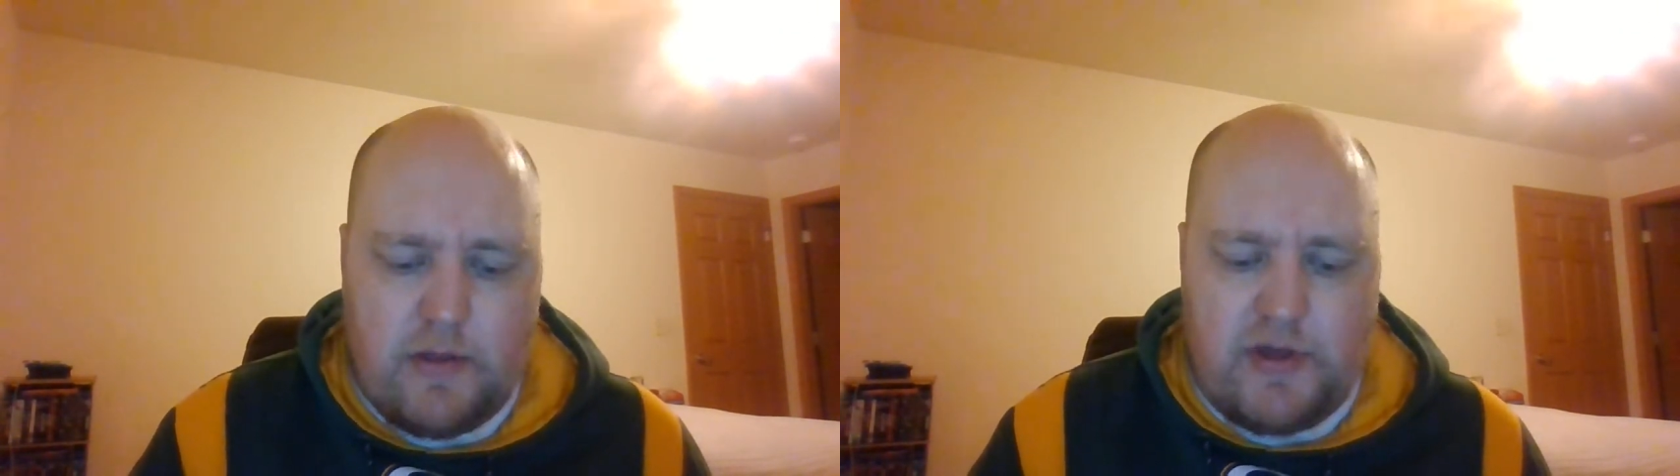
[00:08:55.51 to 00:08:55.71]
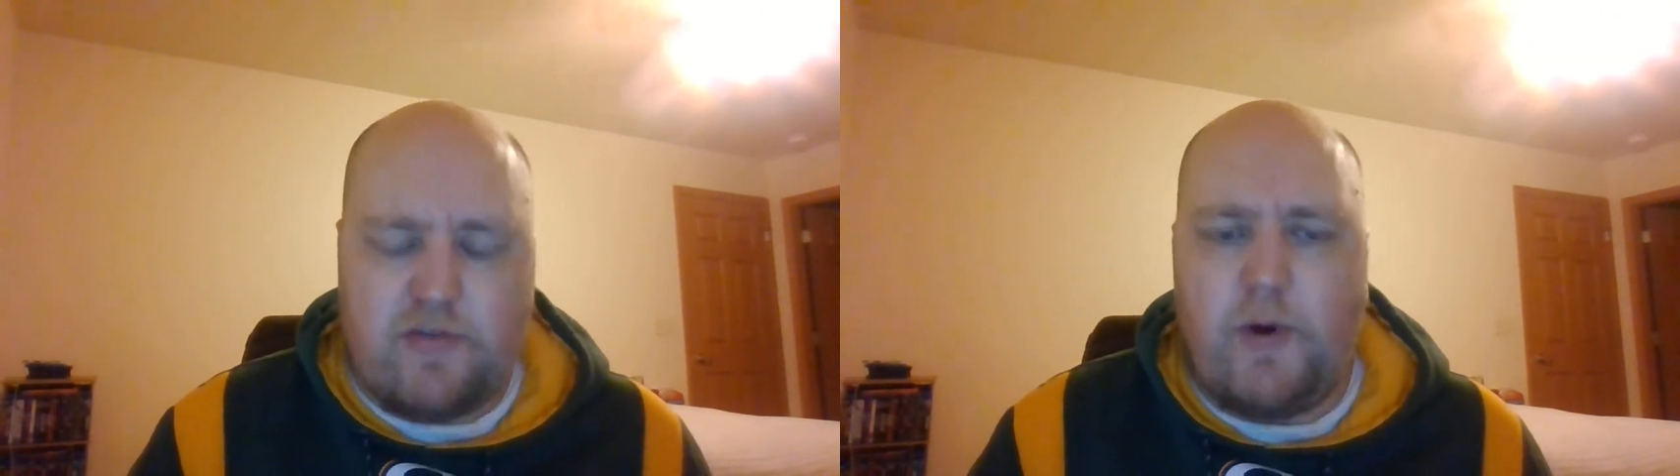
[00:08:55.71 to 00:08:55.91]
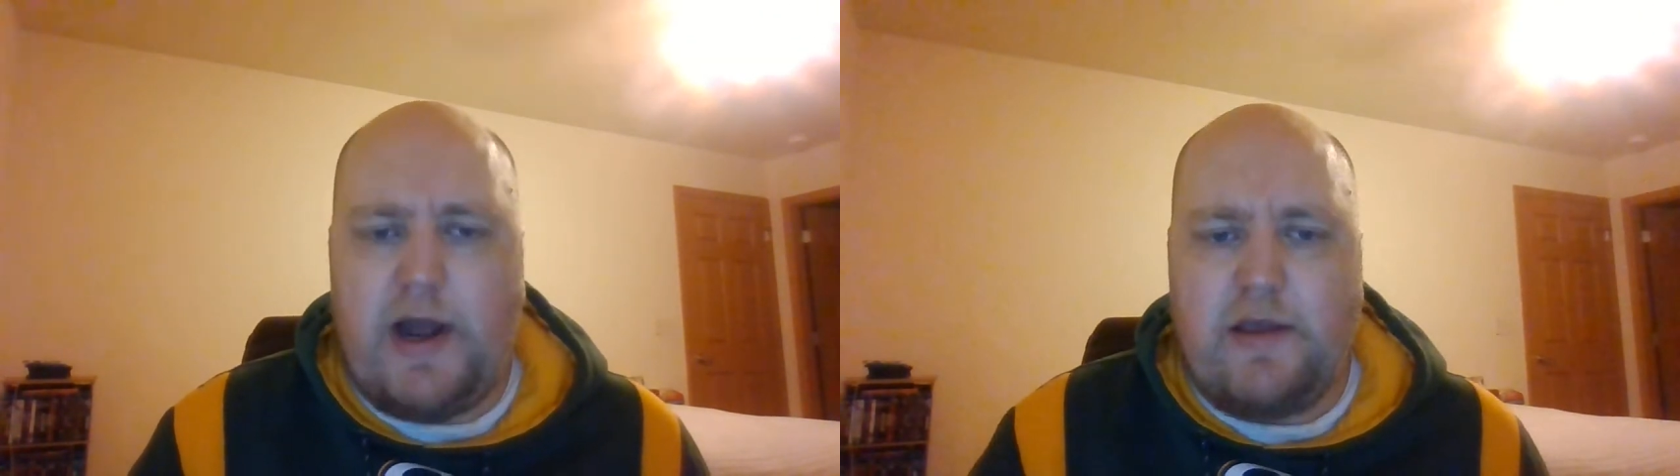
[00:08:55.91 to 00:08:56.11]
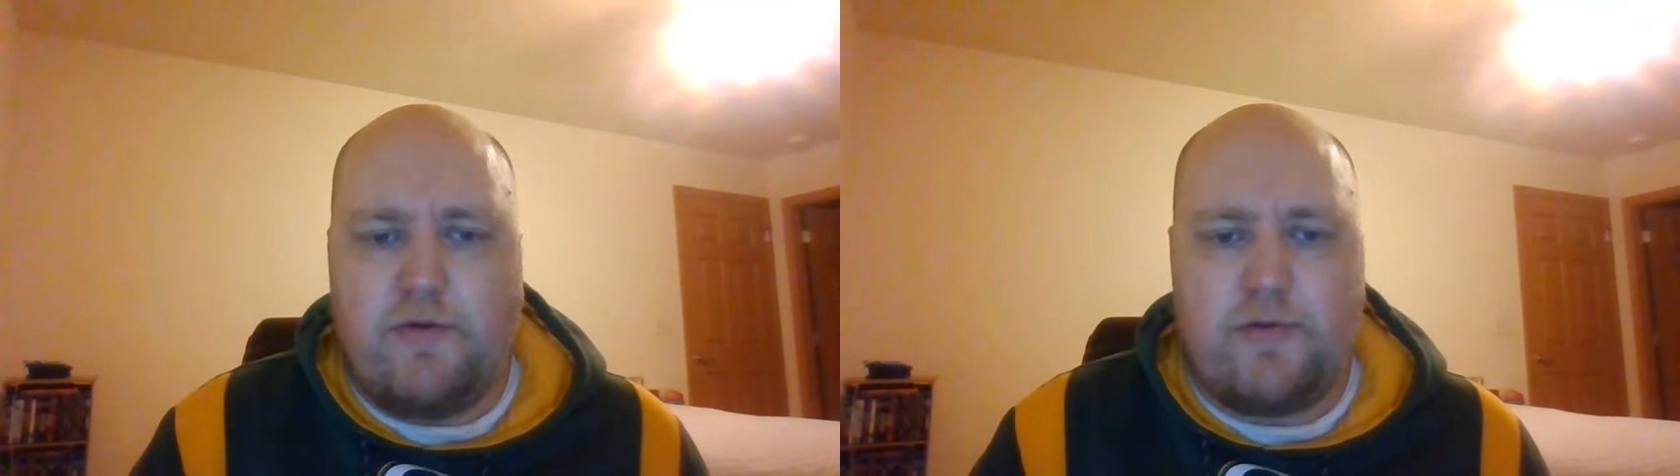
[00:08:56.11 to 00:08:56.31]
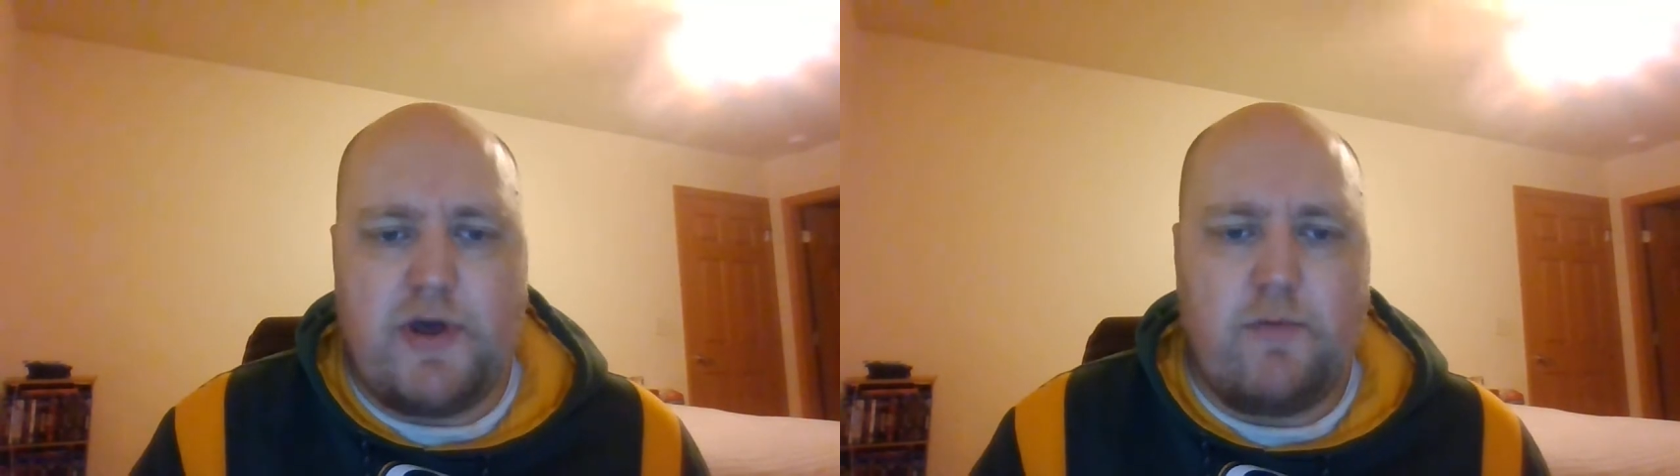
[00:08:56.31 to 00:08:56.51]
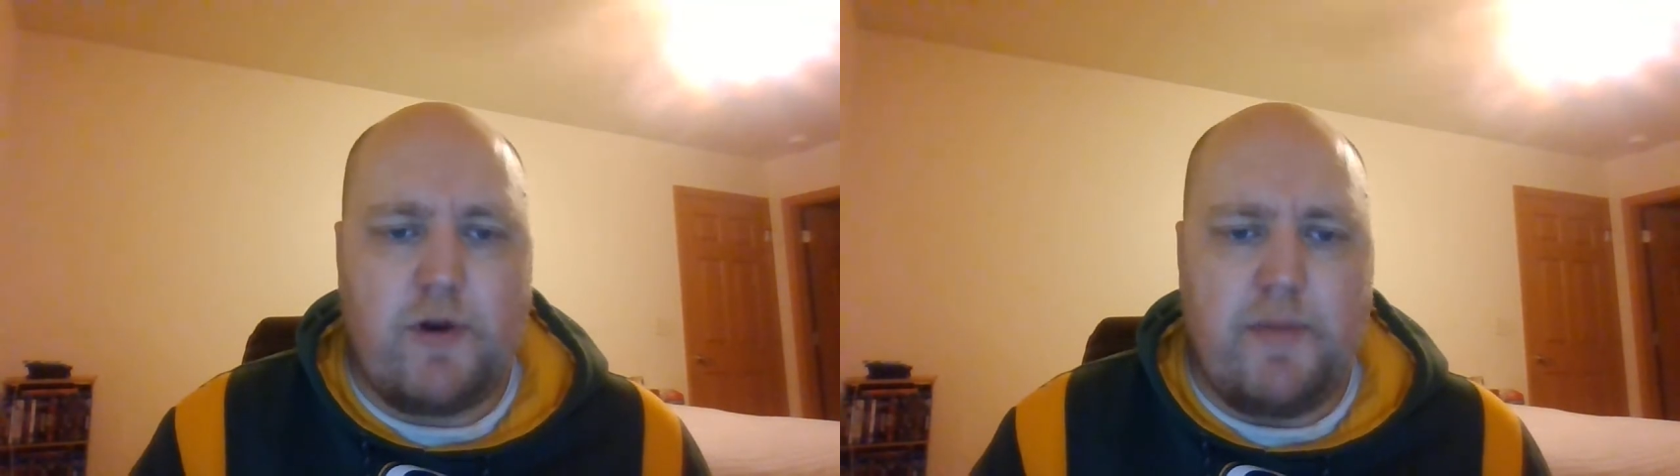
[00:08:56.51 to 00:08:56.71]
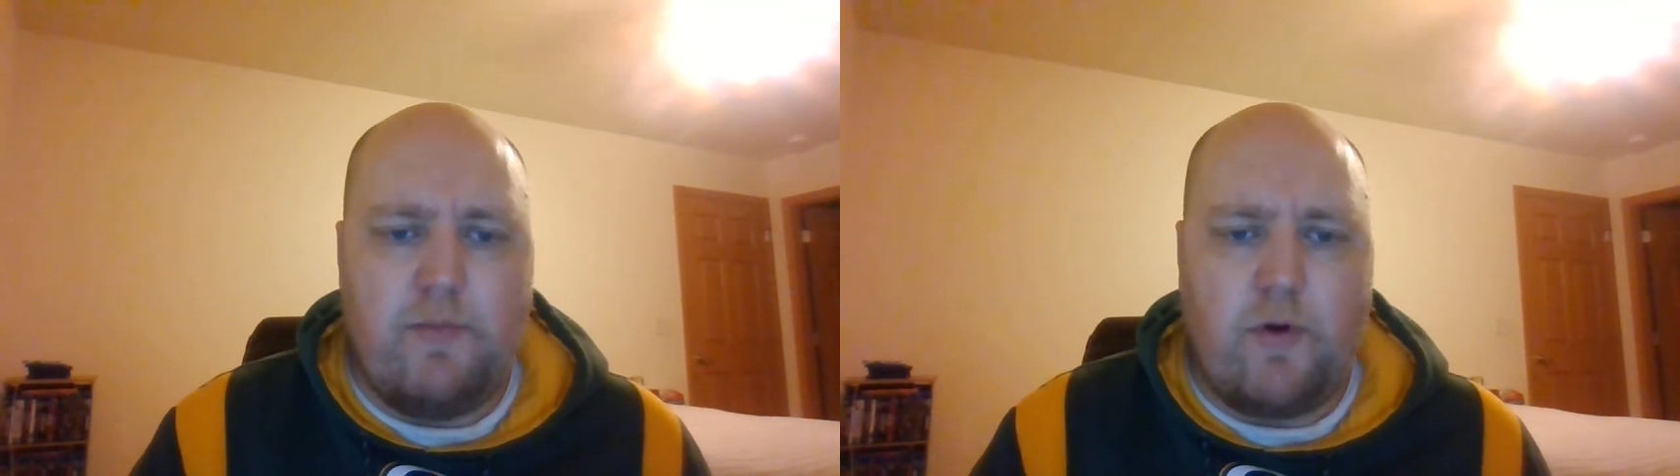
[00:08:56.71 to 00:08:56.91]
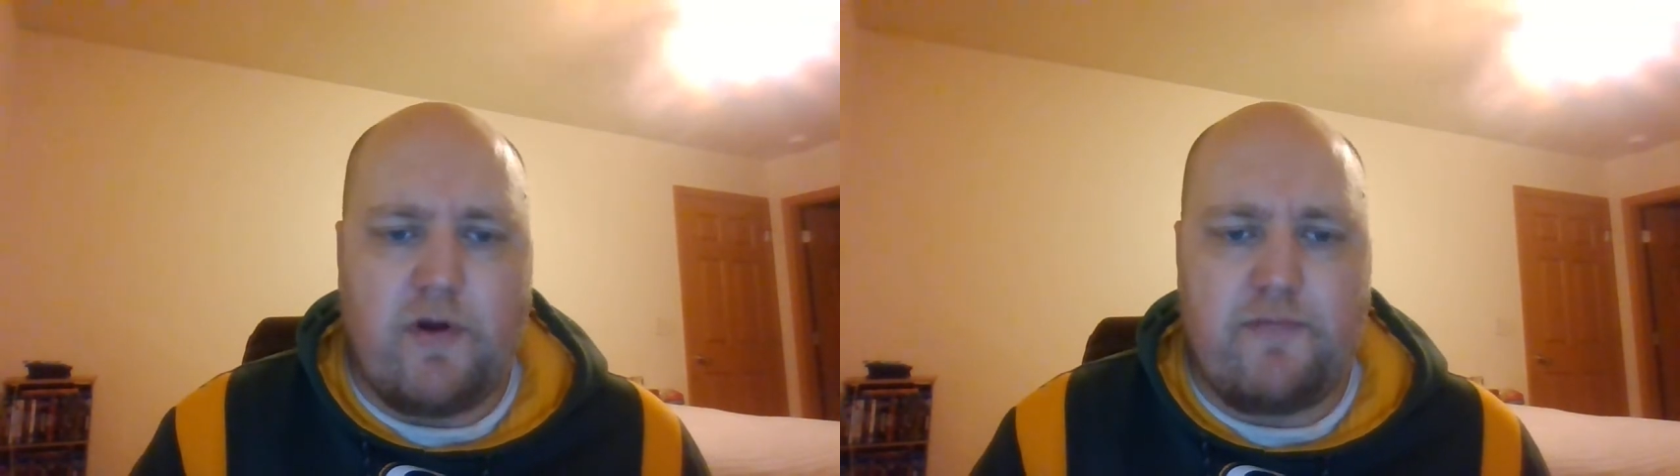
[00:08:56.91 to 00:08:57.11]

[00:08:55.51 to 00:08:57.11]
This one I do think would have been more